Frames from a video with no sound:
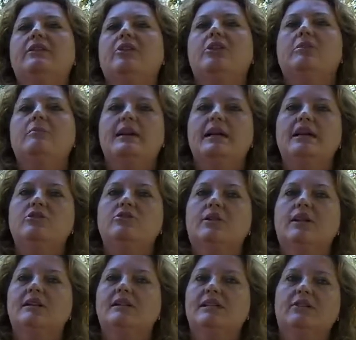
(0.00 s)
there are many
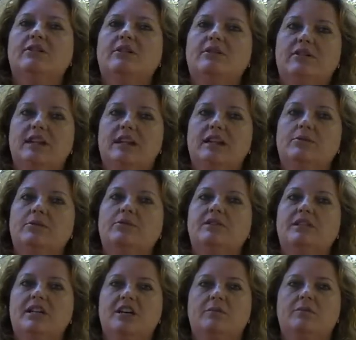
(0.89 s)
drugs that are available
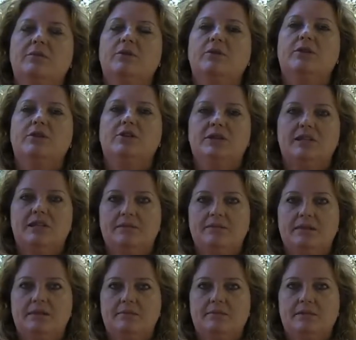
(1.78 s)
to help you with your
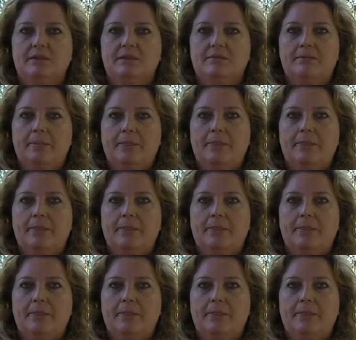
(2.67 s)
symptoms.